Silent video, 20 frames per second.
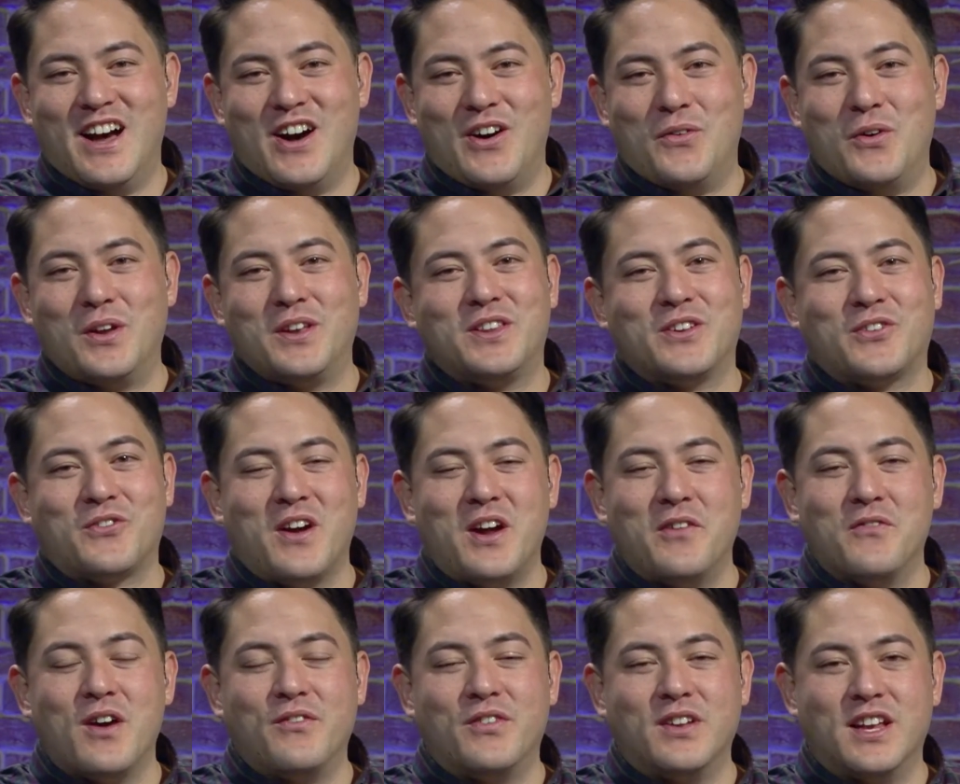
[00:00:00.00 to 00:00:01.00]
One of the great
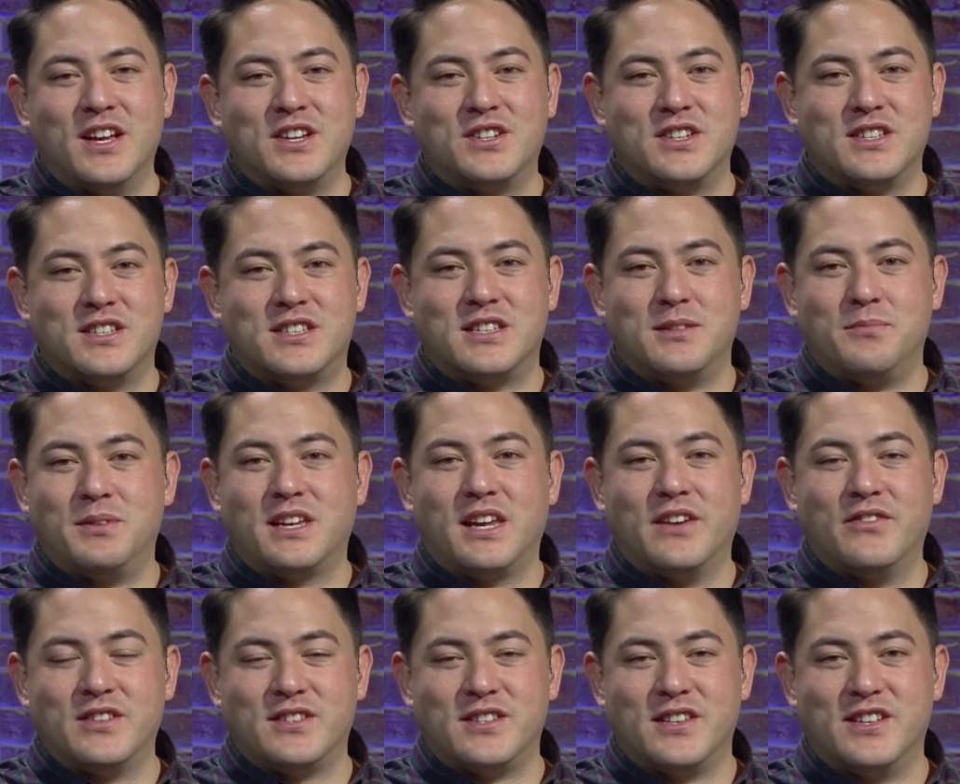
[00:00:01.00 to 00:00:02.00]
revelations to be
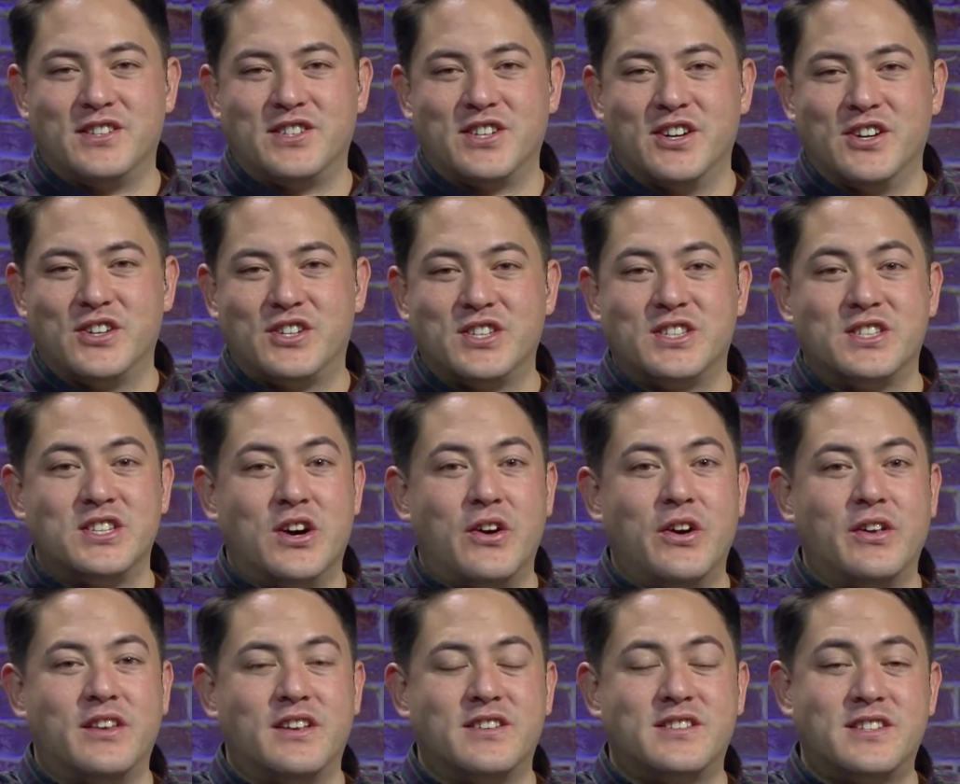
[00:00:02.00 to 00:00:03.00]
given to the church is
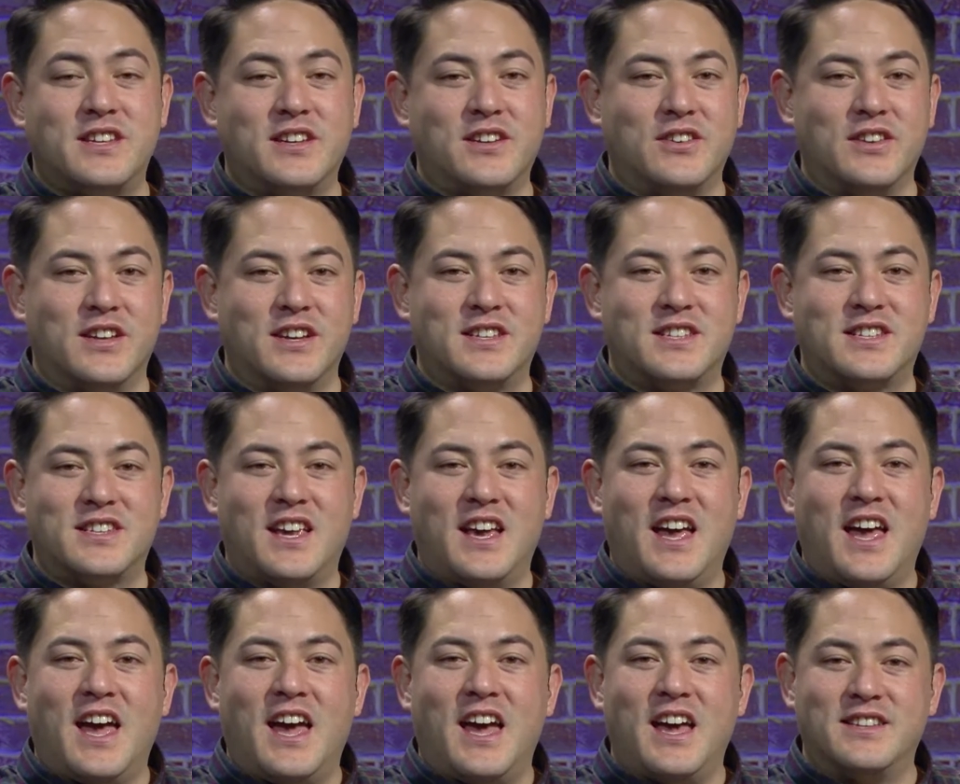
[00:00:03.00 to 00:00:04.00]
knowing that singleness
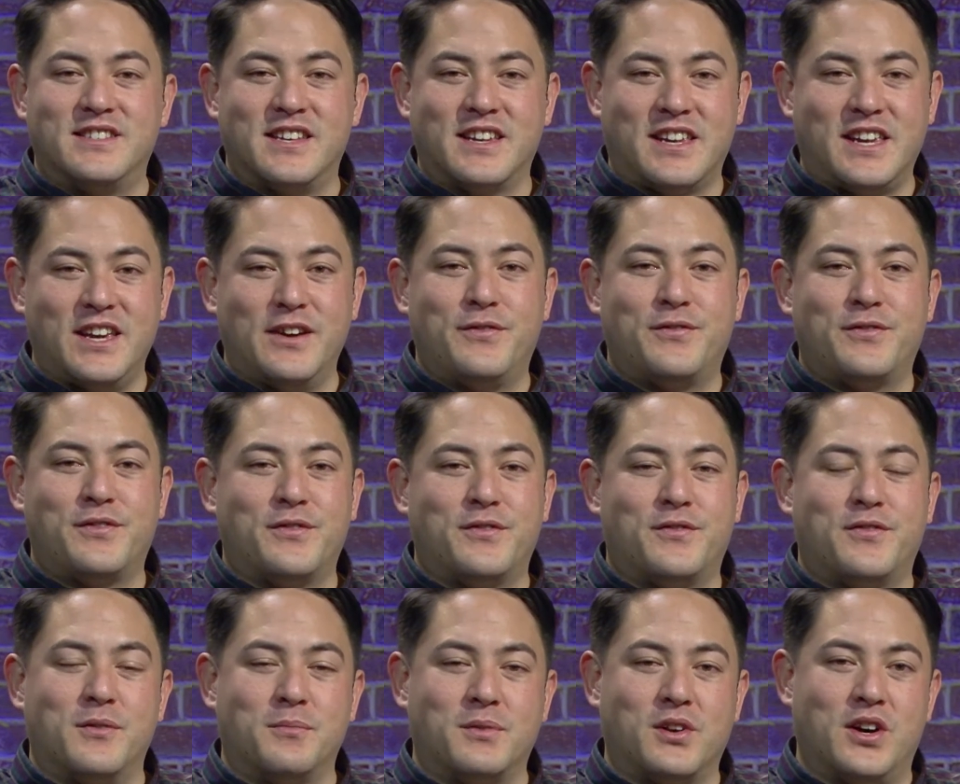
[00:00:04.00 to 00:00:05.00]
is a gift
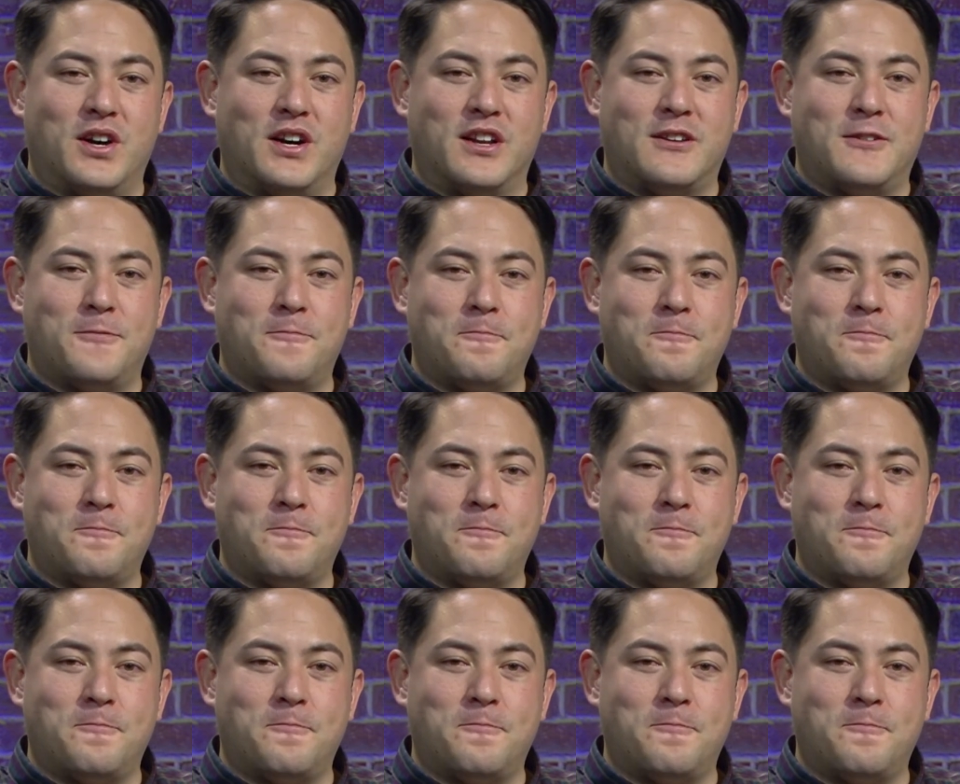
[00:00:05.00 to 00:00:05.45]
from God.